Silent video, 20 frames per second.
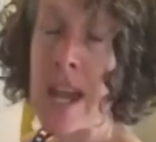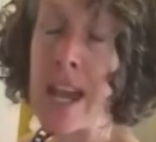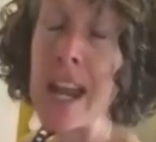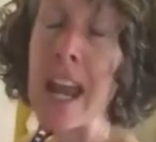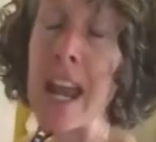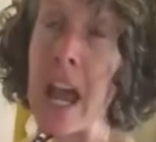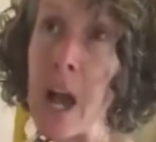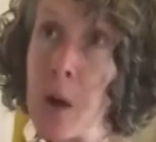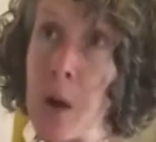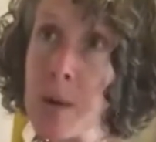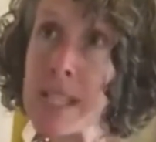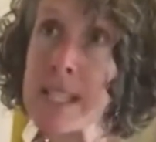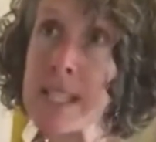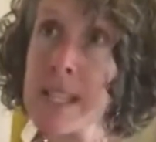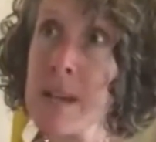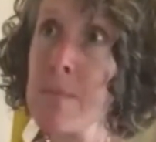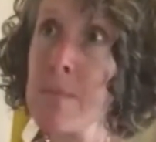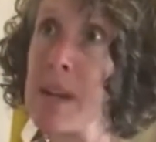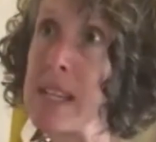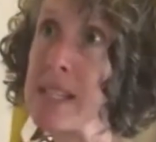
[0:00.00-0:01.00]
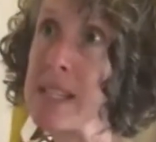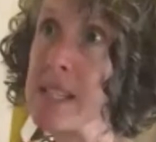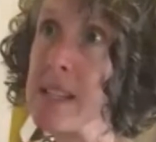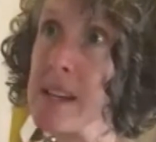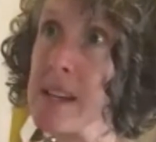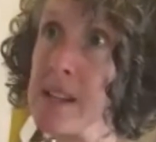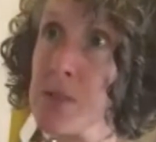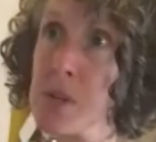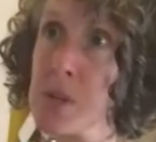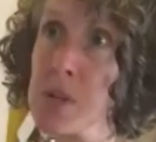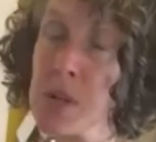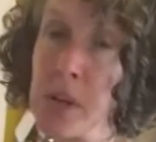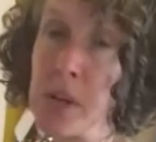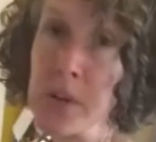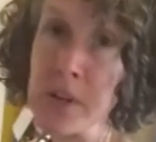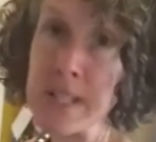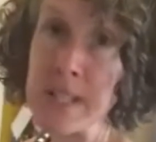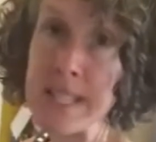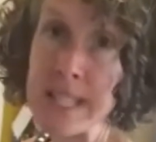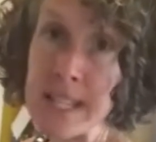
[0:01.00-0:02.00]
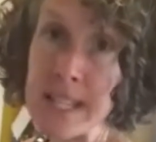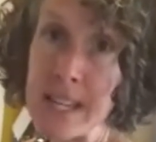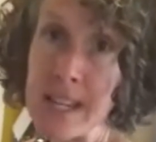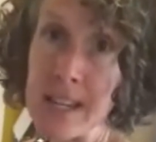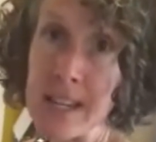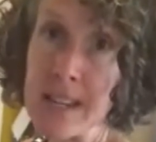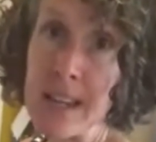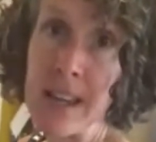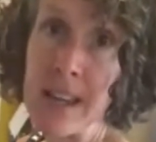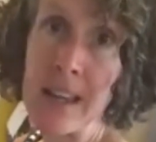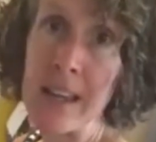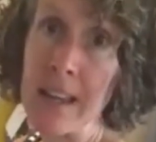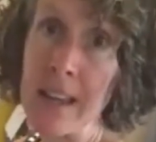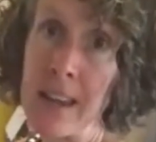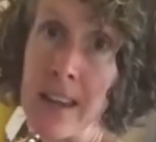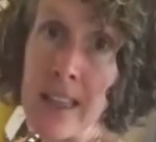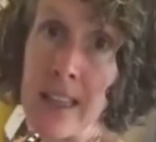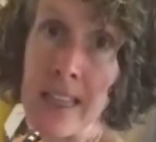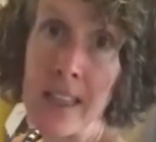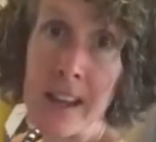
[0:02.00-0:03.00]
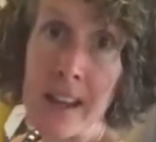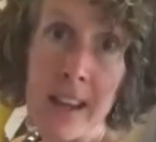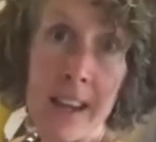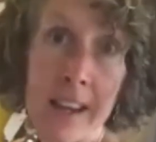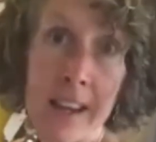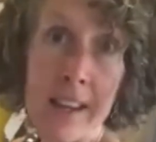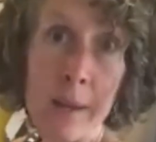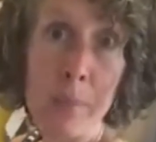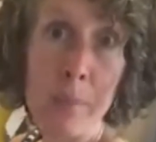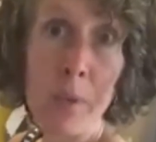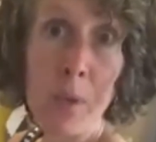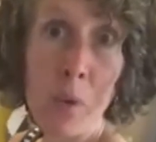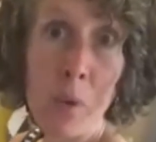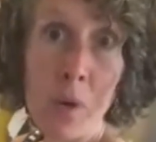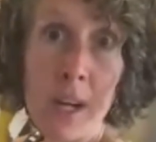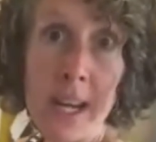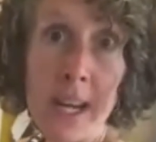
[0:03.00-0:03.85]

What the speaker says: and I always let my cilantro go to seed, and then I end up with